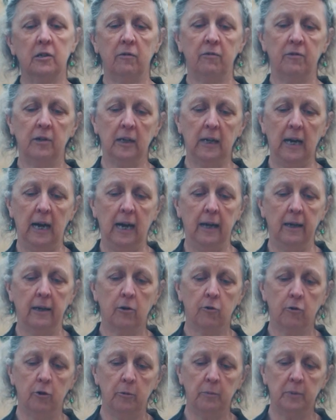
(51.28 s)
of the
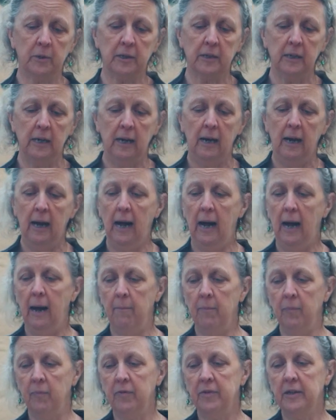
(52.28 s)
garlic groups.
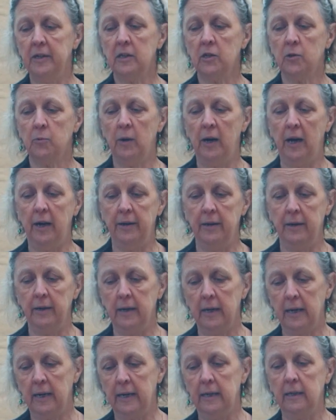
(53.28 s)
This
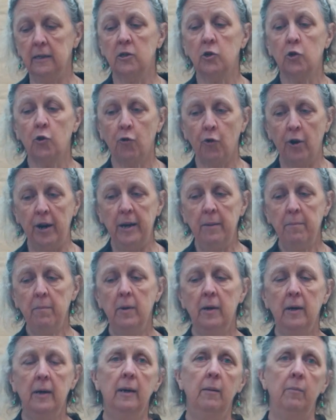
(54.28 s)
one is
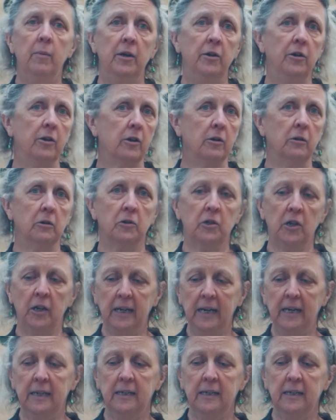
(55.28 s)
cream, but you can also get